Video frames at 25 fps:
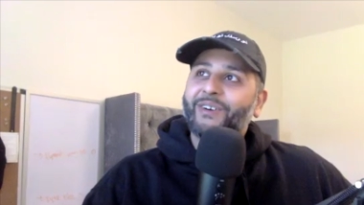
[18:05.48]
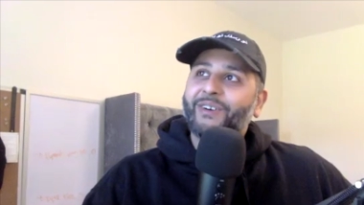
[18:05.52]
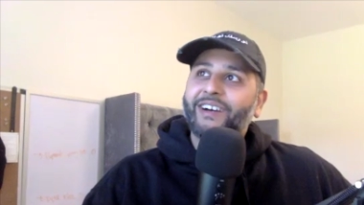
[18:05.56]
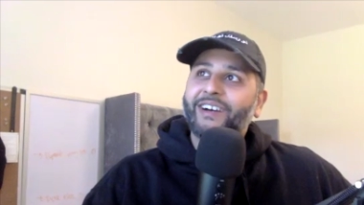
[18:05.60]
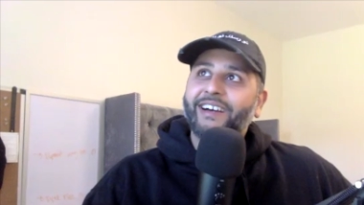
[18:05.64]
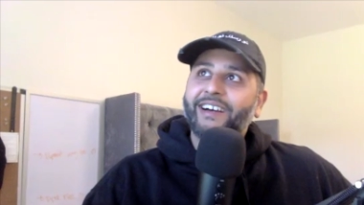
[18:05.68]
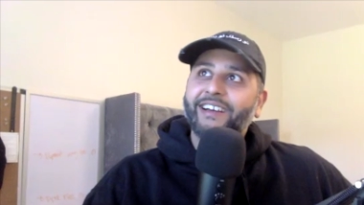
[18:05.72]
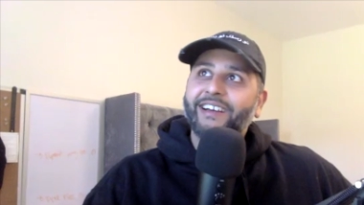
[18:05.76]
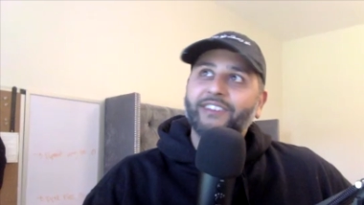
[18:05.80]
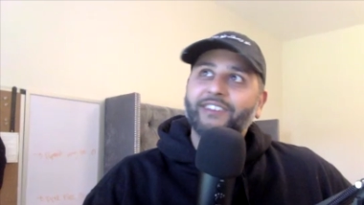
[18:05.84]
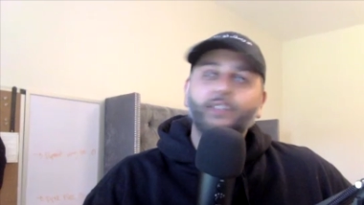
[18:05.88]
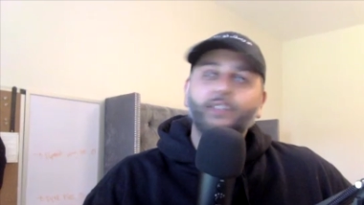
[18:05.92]

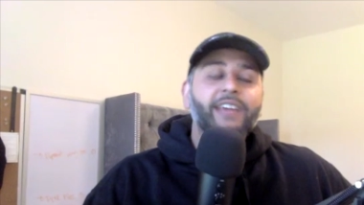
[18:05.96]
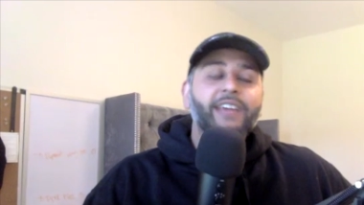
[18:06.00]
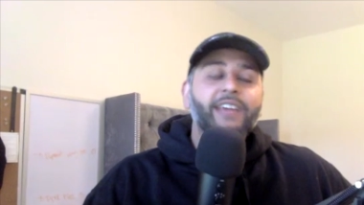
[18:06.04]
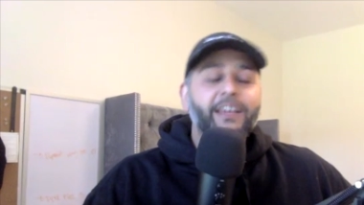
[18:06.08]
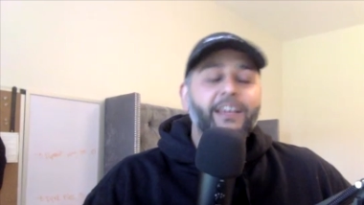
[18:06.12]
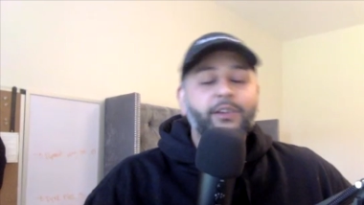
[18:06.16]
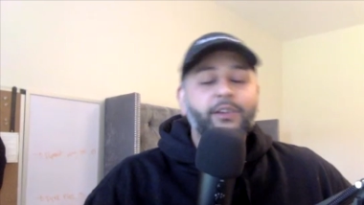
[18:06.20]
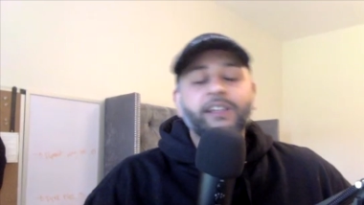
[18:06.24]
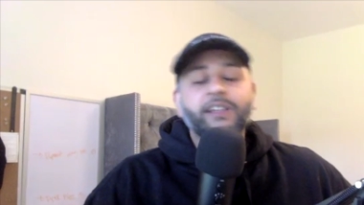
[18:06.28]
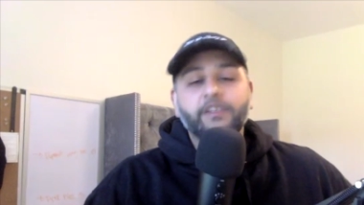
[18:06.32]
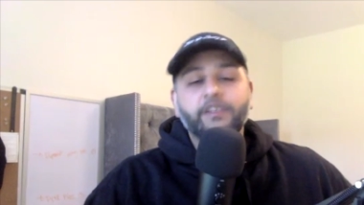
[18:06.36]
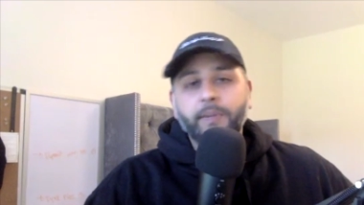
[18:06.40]
uh, so yeah,
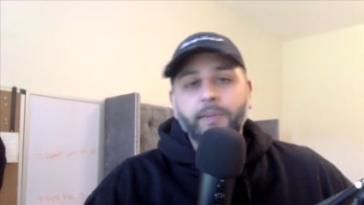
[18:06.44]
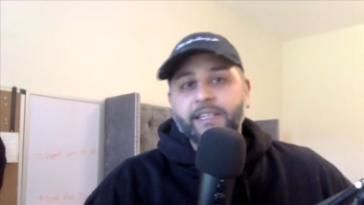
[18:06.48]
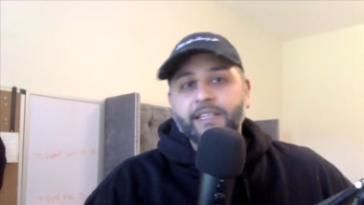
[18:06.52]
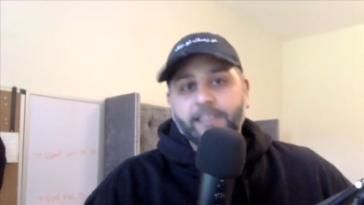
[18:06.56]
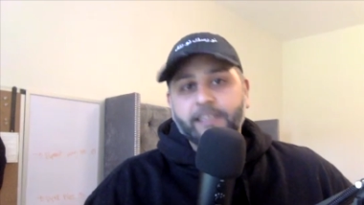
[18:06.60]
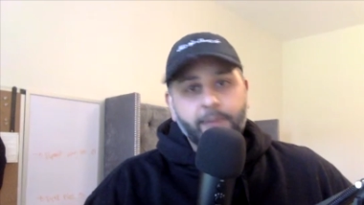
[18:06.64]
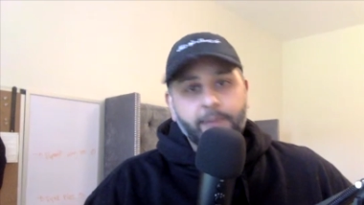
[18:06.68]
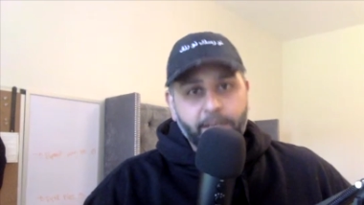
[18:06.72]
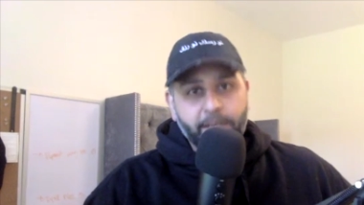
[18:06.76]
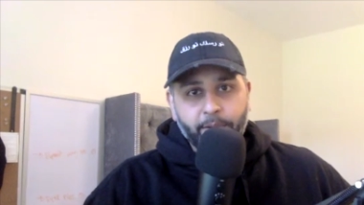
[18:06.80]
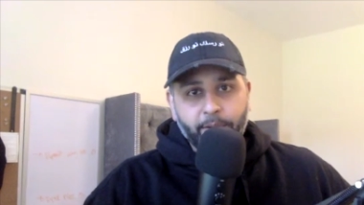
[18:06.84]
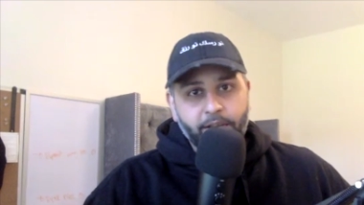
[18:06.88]
you'd expect
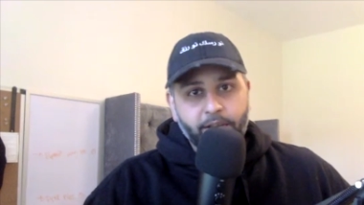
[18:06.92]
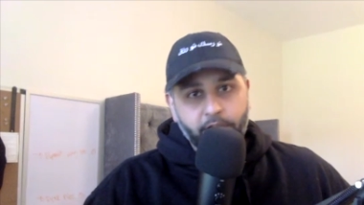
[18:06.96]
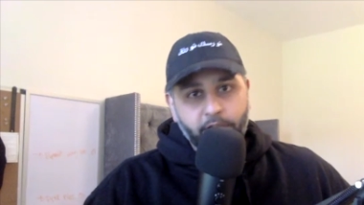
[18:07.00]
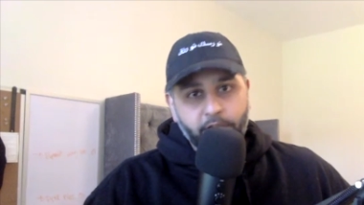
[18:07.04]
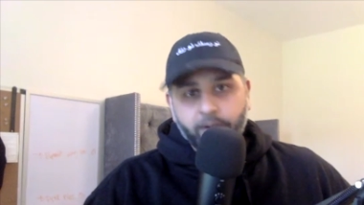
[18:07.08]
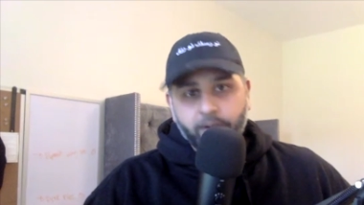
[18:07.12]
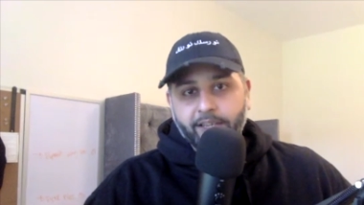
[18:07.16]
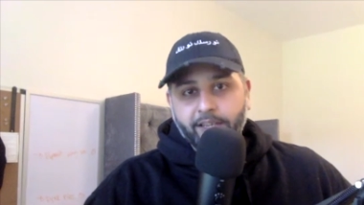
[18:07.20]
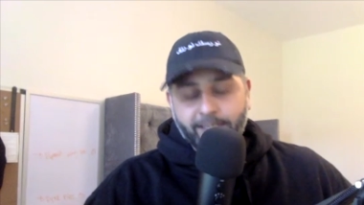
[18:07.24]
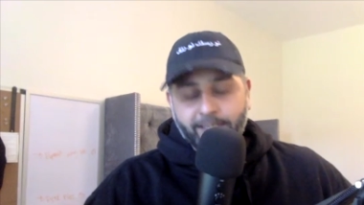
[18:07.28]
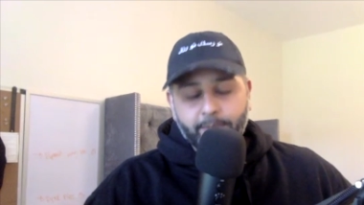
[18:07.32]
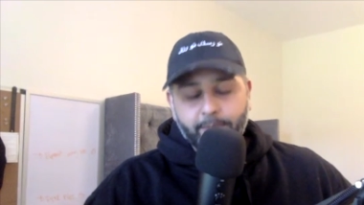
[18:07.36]
him anyway.
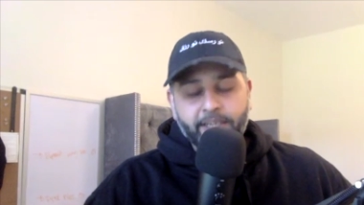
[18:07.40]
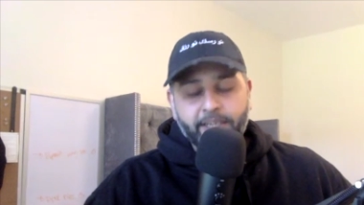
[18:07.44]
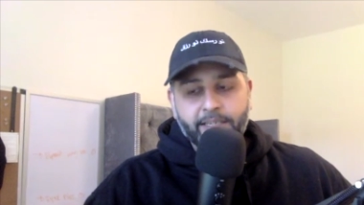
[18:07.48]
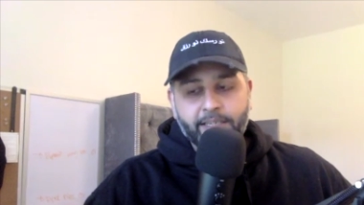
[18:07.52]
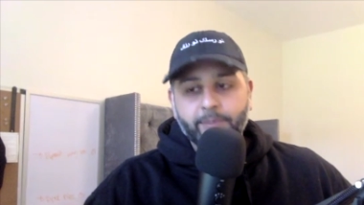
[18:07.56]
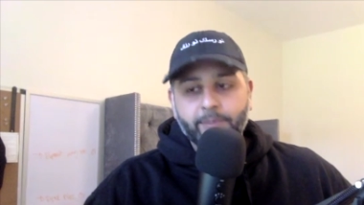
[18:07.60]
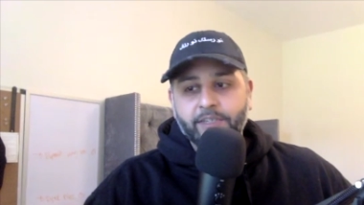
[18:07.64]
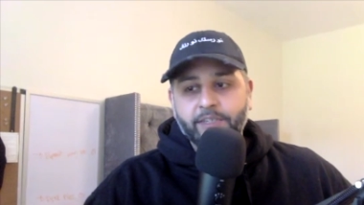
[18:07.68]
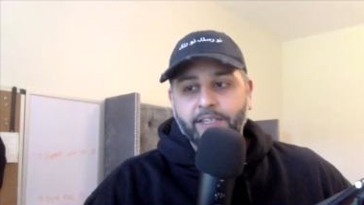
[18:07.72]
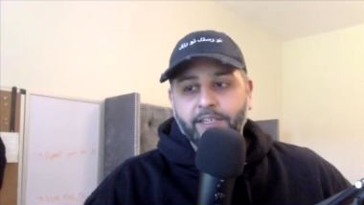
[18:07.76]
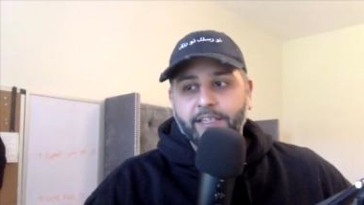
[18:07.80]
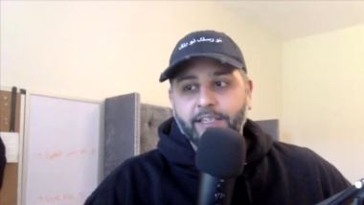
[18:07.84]
You'd expect
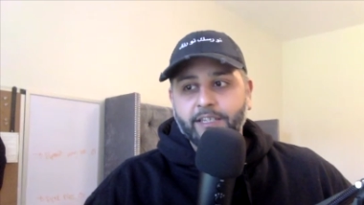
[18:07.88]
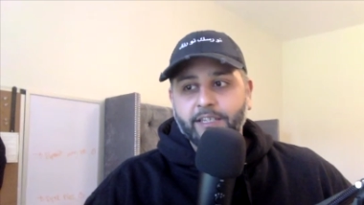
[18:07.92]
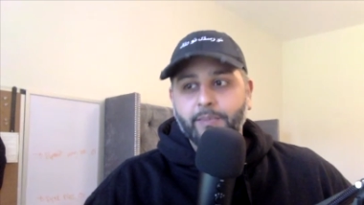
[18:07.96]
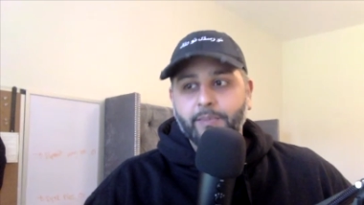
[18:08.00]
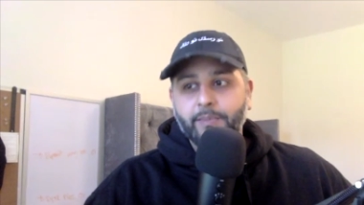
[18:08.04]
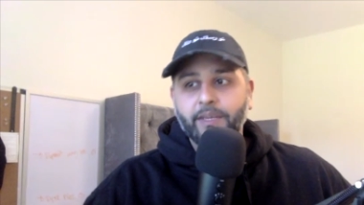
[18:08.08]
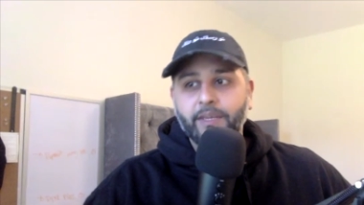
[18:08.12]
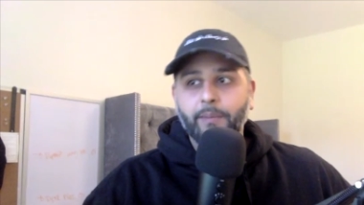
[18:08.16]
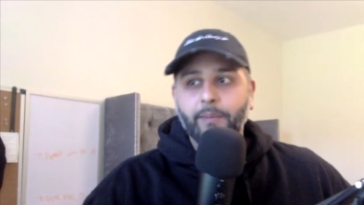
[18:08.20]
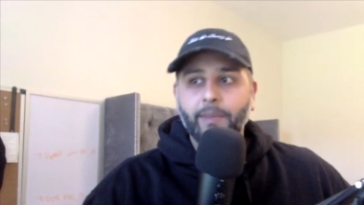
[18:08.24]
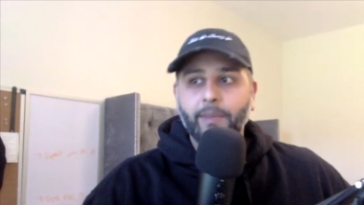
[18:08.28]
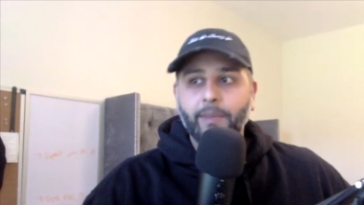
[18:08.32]
him to to
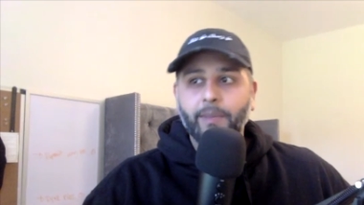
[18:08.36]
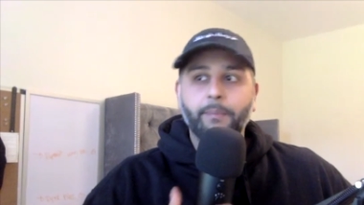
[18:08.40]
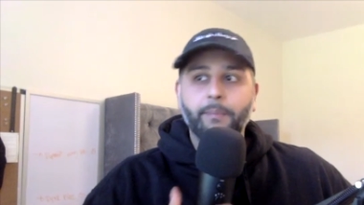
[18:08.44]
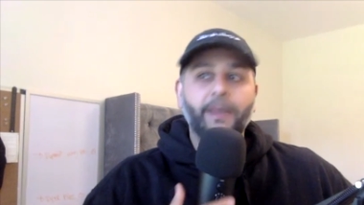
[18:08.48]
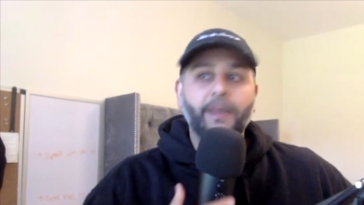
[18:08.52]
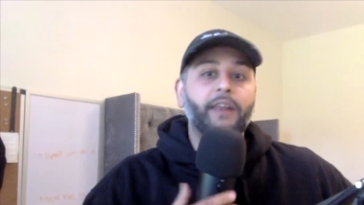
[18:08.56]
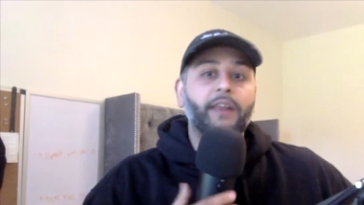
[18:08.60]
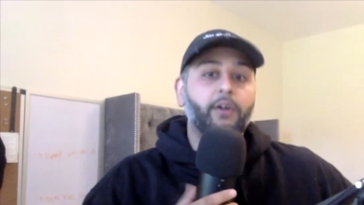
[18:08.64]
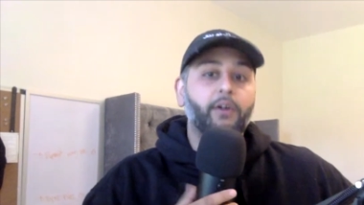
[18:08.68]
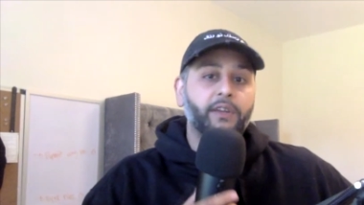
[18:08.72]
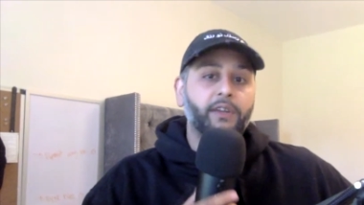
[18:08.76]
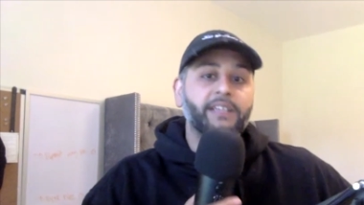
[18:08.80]
be a bit
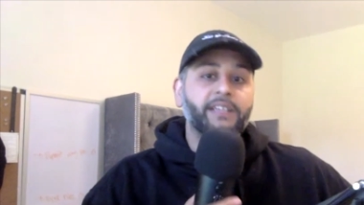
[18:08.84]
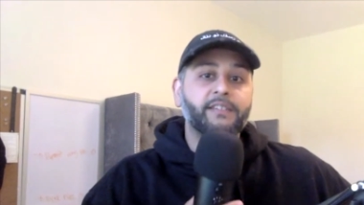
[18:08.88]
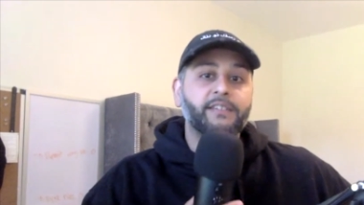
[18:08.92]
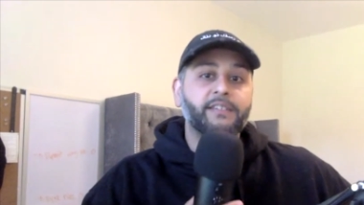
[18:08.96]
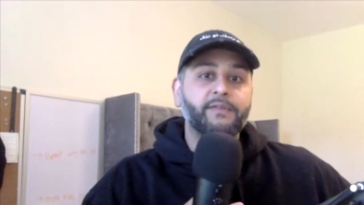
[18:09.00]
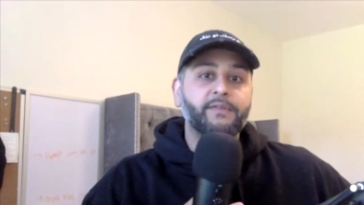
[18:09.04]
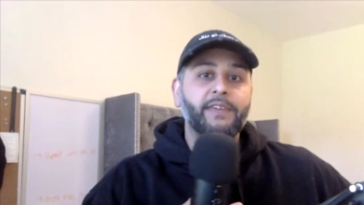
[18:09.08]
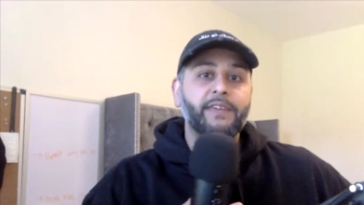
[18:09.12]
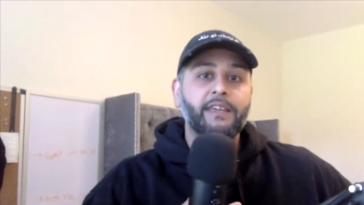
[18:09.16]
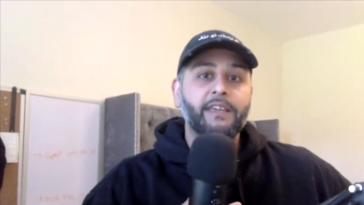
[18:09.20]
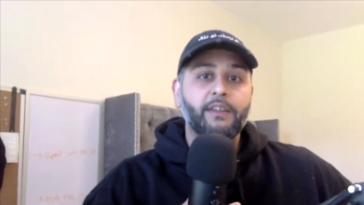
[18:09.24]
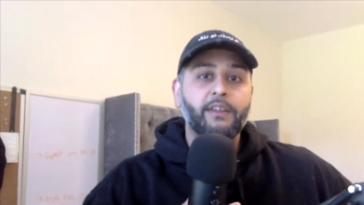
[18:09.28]
better on his feet.